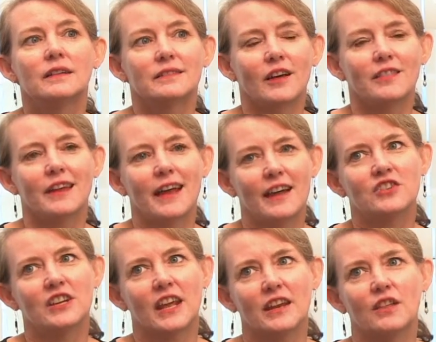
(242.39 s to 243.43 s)
So that as
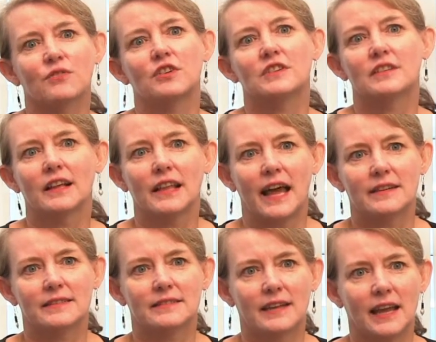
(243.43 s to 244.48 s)
you're getting through to the
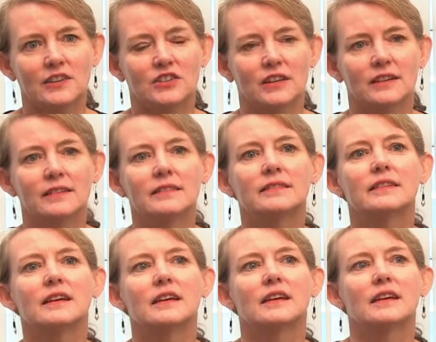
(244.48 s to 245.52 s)
later stages,
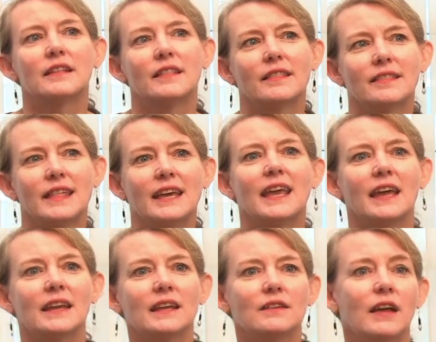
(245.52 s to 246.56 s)
they're
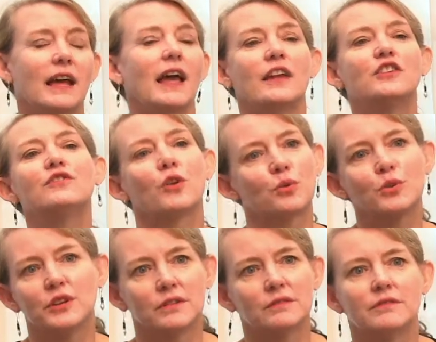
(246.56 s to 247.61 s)
getting, and you've got all
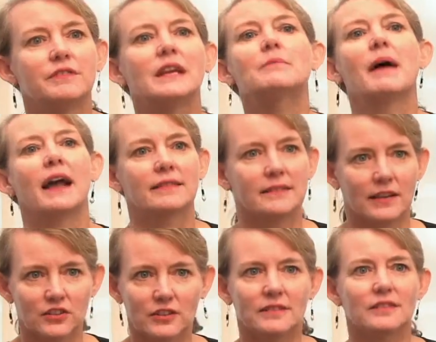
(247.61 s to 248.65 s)
your feedback
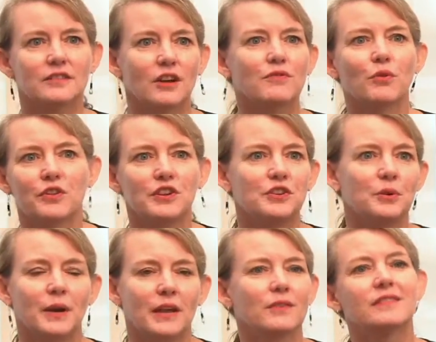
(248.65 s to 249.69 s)
sessions and so forth you're
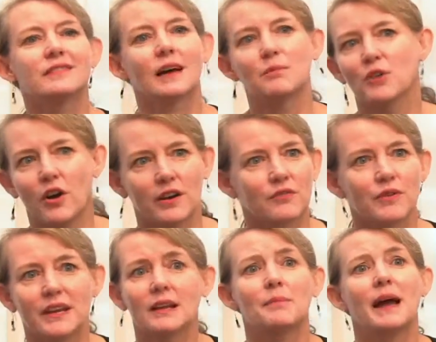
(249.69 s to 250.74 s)
doing on some kind of
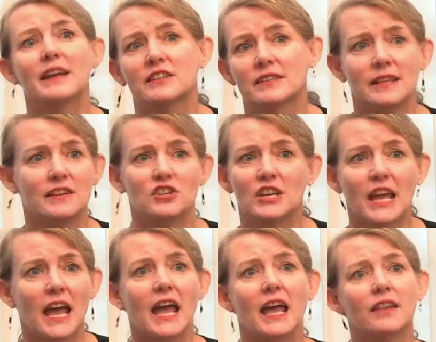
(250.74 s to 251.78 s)
regular basis as you
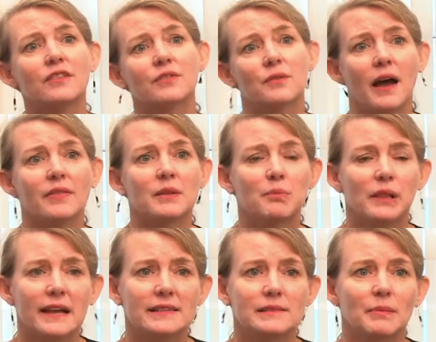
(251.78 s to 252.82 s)
can throughout the
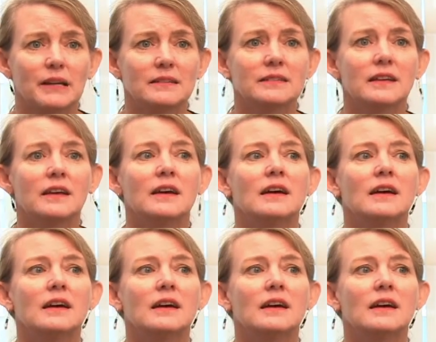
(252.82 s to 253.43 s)
placement,